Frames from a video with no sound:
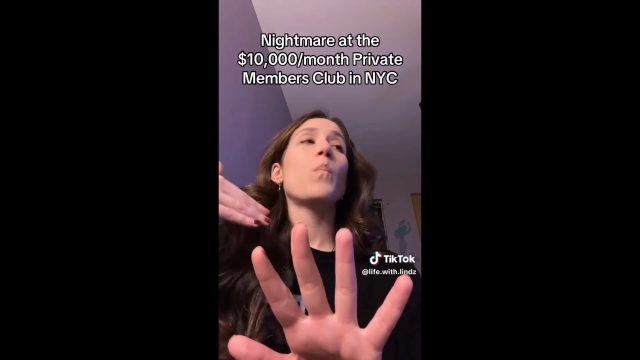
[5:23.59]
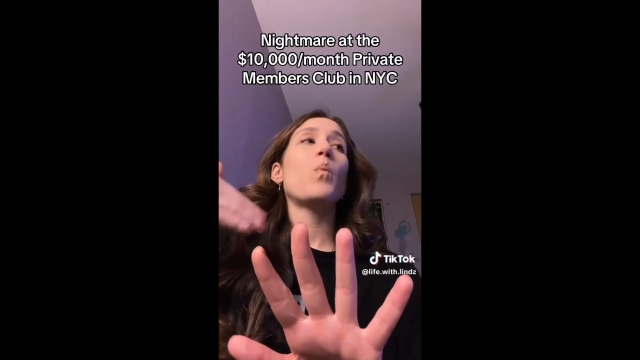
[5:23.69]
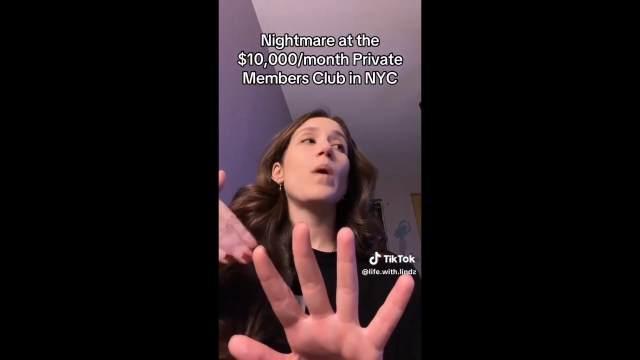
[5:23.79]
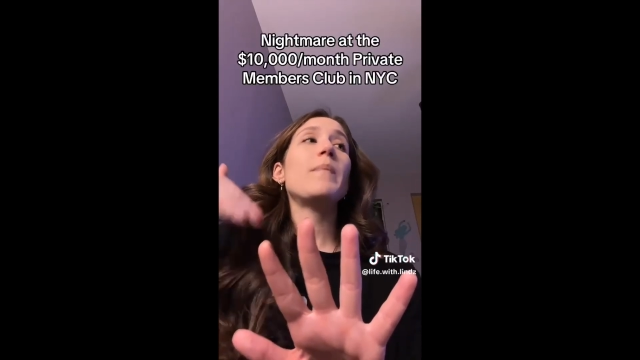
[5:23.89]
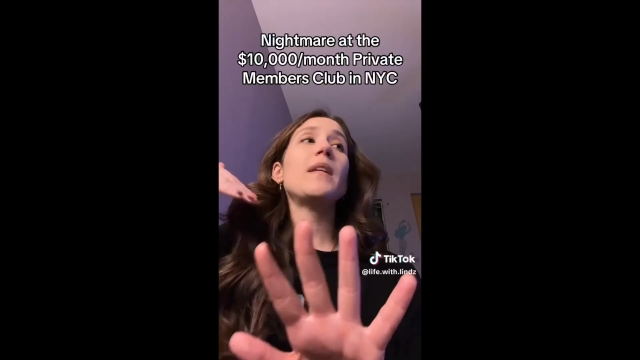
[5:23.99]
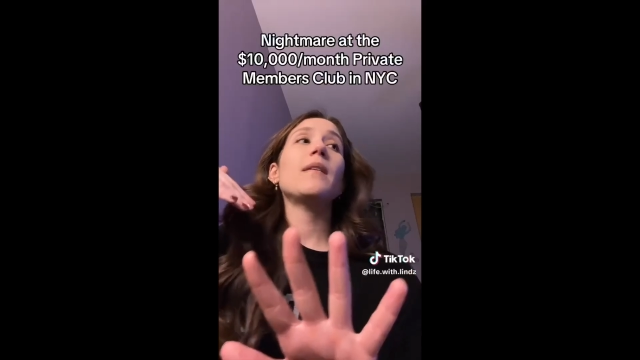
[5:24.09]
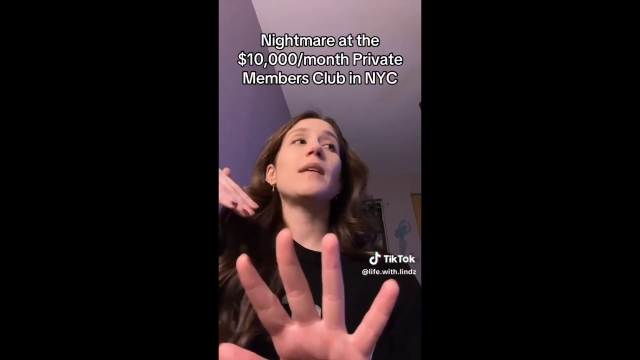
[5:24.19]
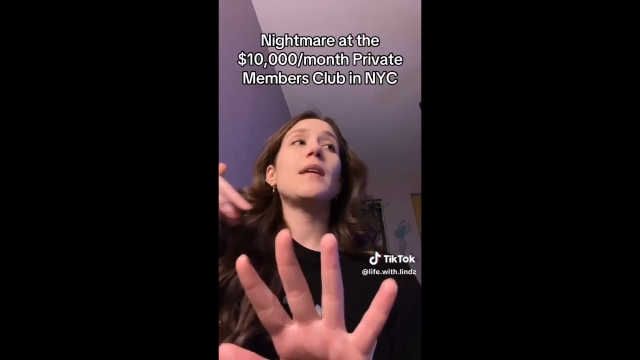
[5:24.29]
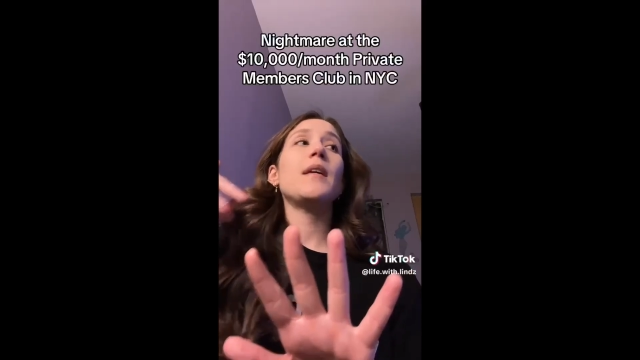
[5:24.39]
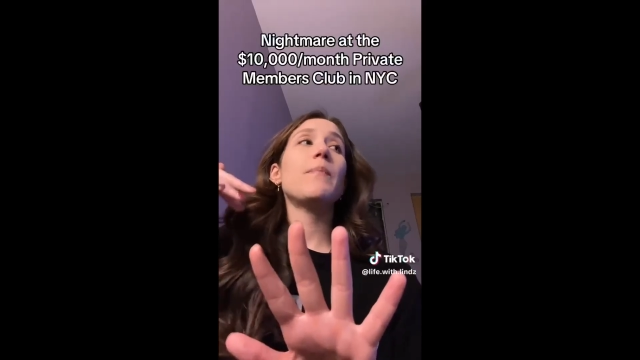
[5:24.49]
women
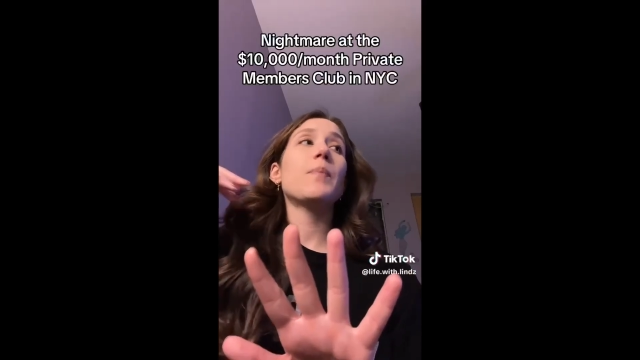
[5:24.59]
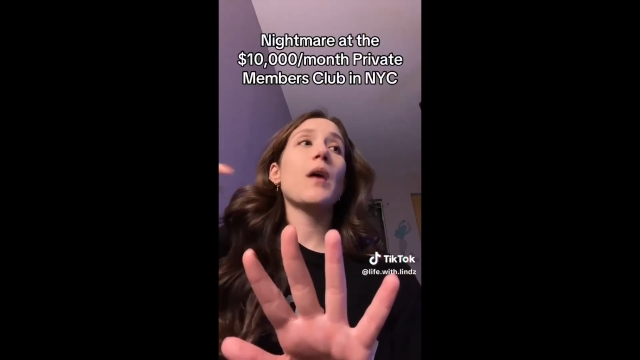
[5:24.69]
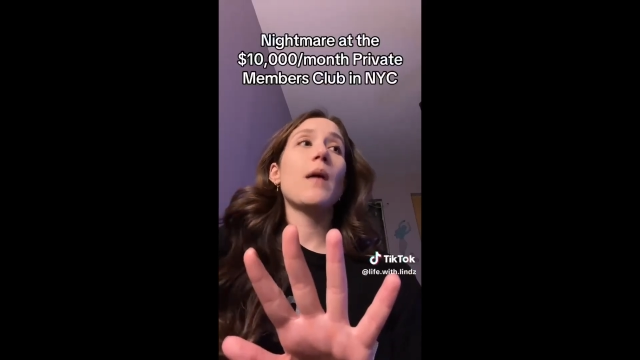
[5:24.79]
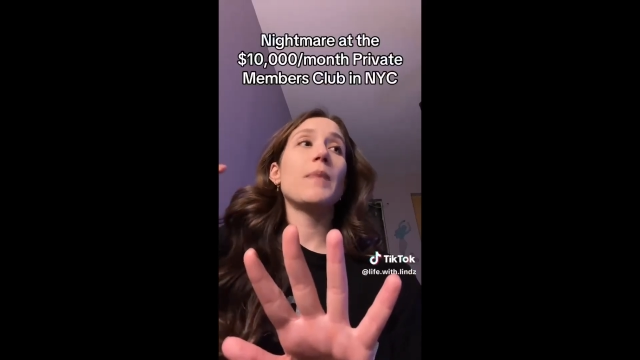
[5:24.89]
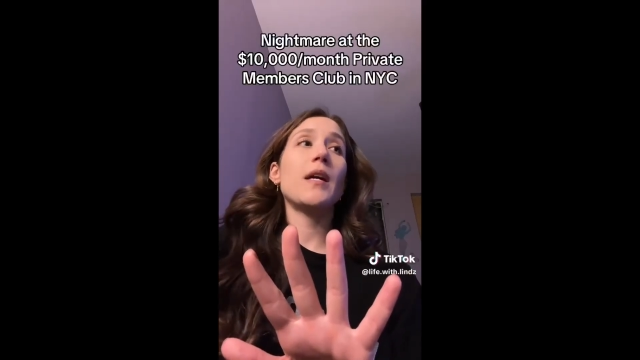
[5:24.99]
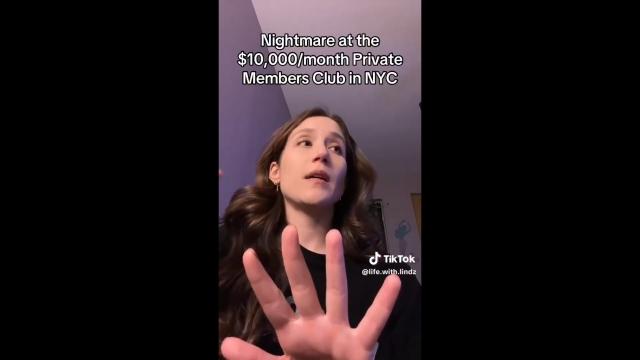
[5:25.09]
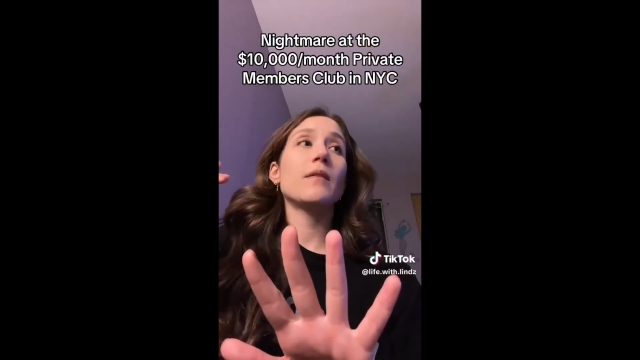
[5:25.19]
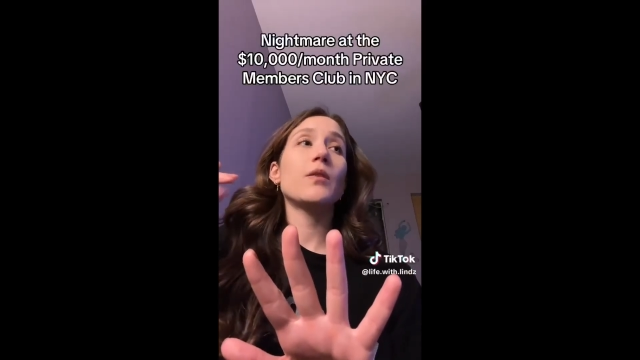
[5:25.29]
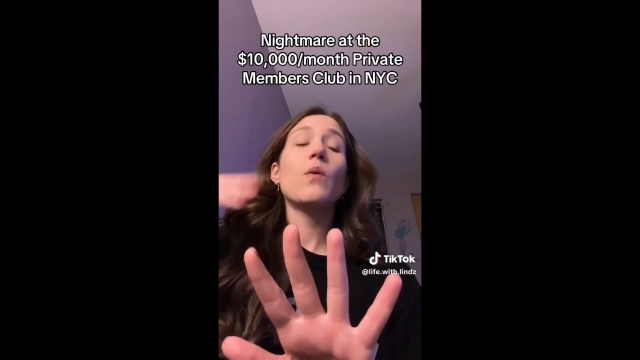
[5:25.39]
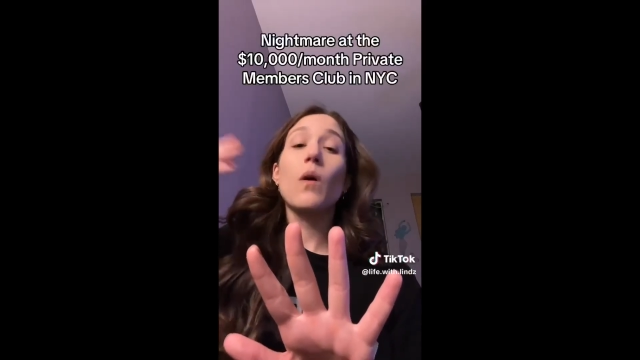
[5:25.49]
keep
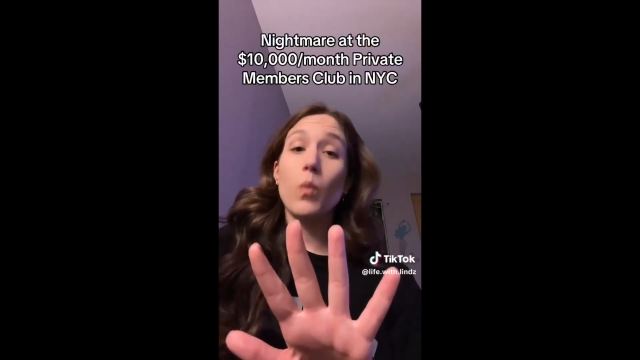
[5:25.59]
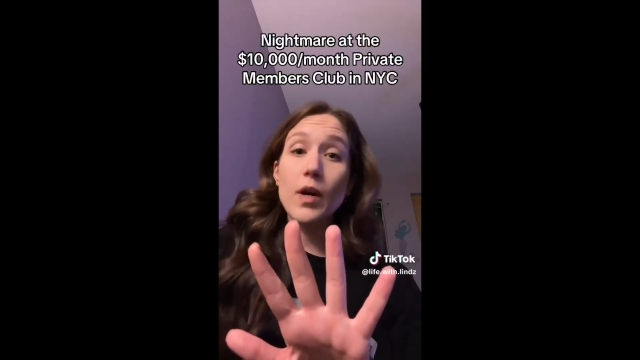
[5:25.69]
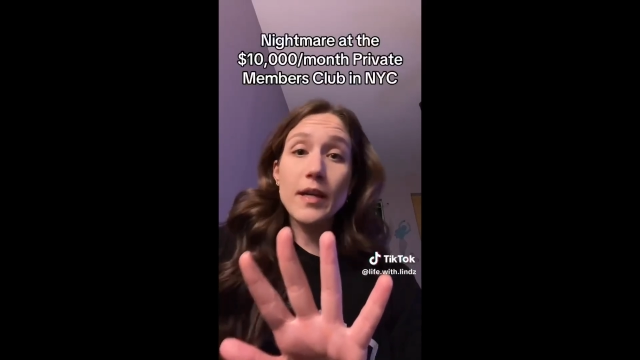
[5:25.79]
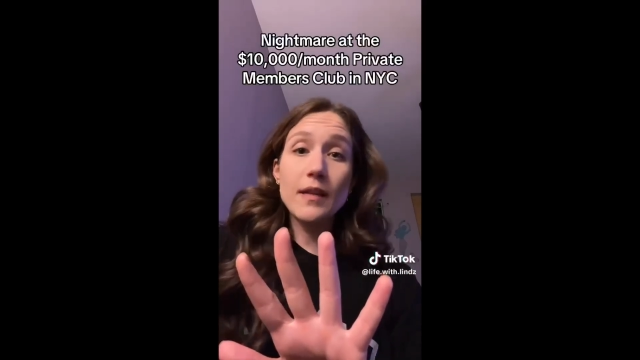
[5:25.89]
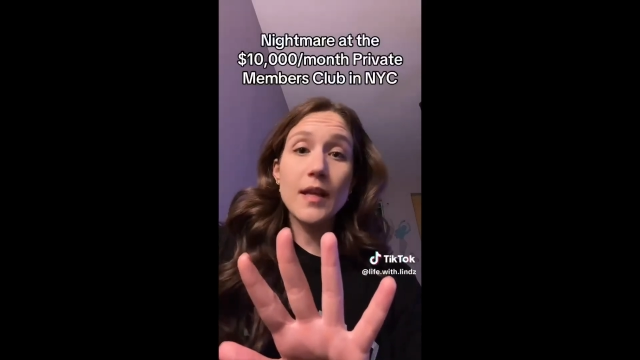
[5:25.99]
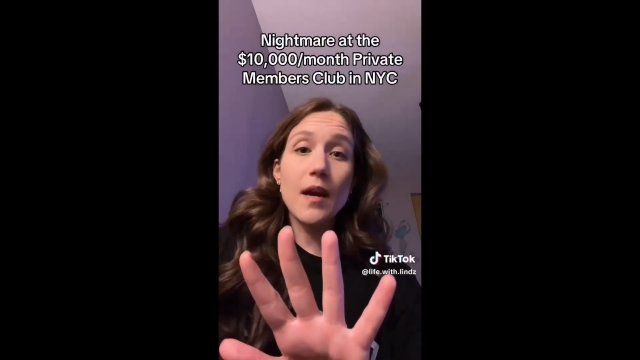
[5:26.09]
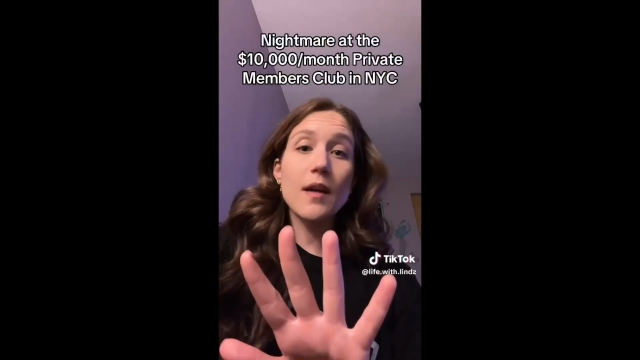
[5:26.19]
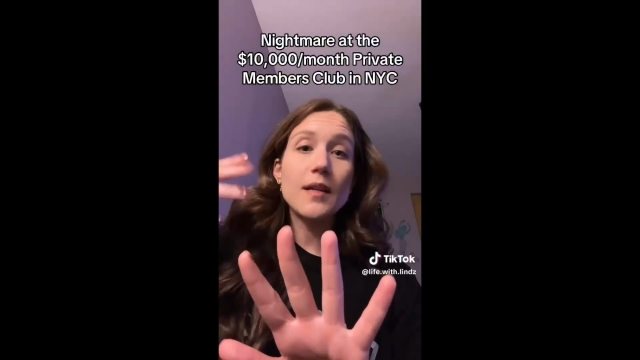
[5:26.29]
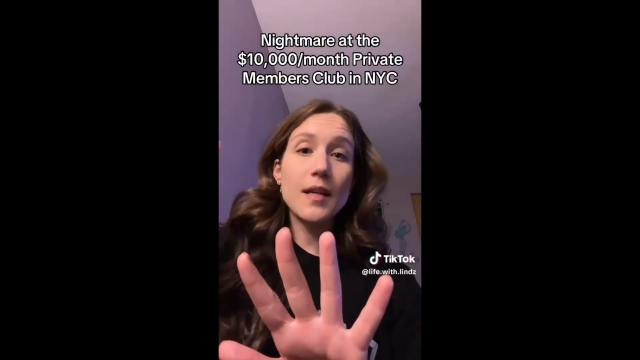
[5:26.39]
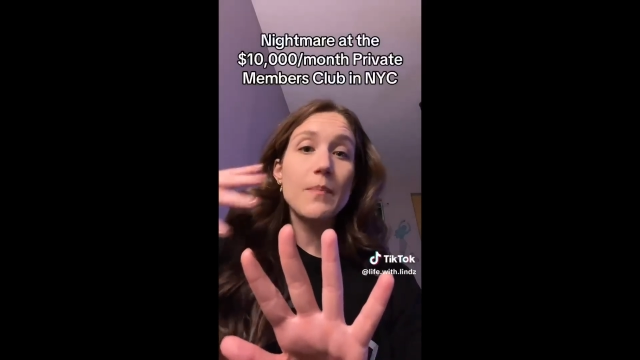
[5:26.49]
coming, who are working
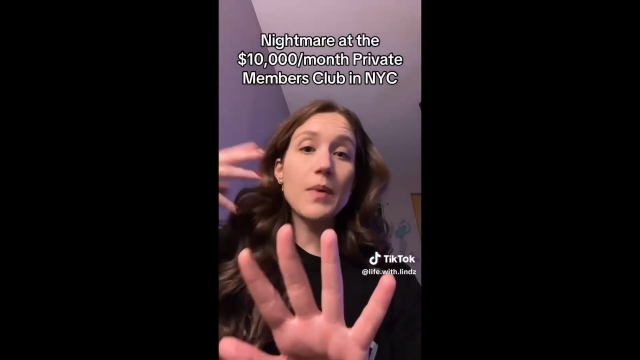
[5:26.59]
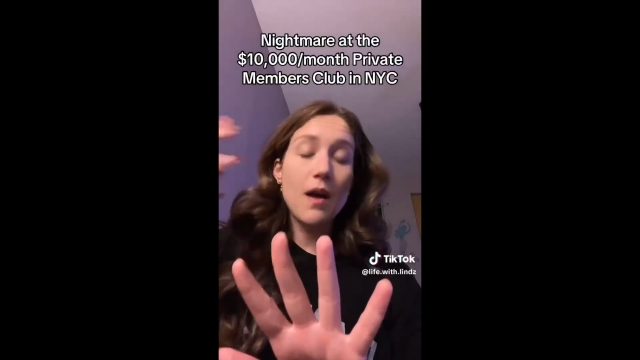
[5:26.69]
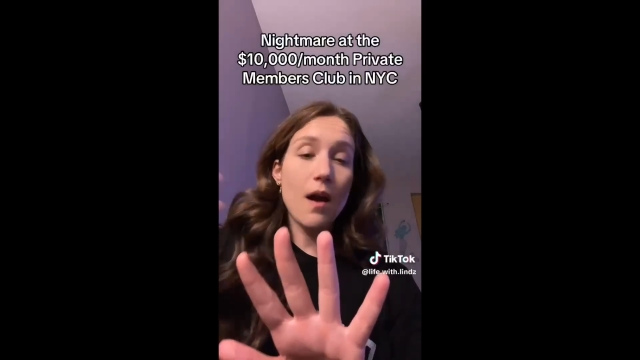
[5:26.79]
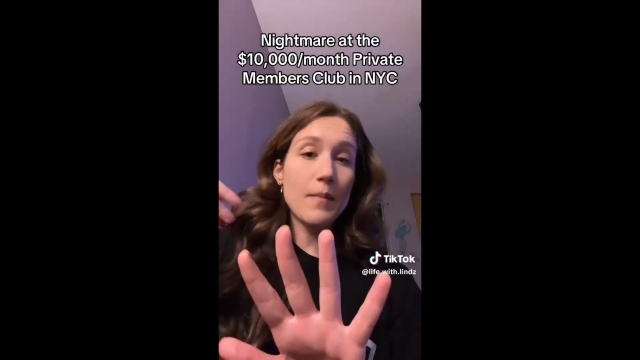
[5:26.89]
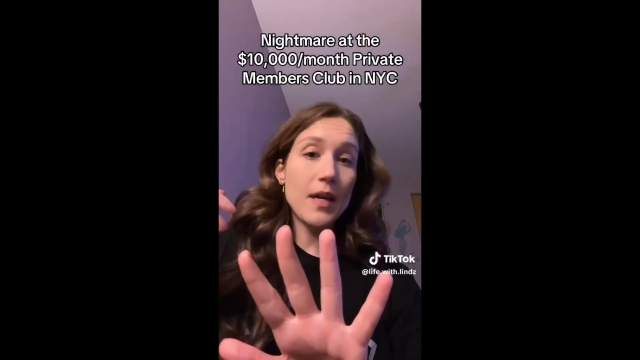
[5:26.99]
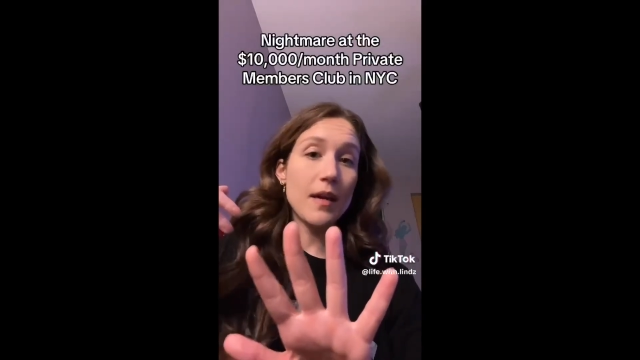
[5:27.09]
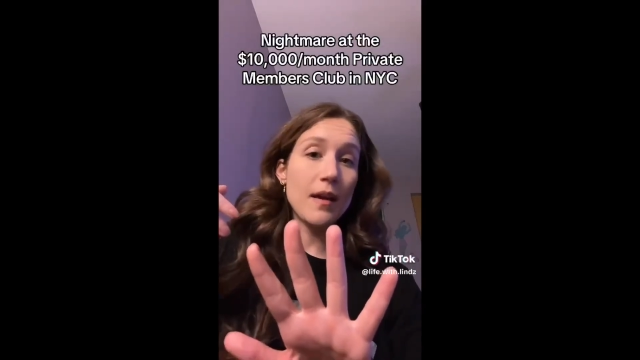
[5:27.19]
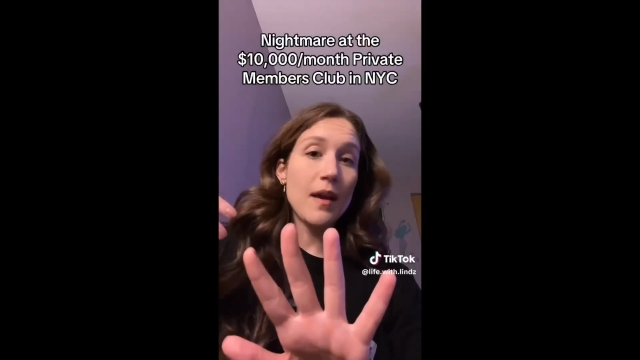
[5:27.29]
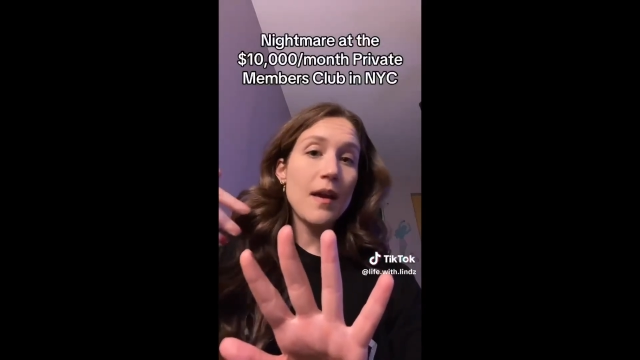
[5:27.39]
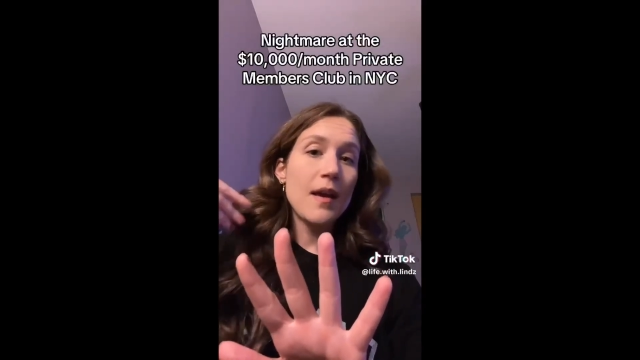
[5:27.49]
there, keep coming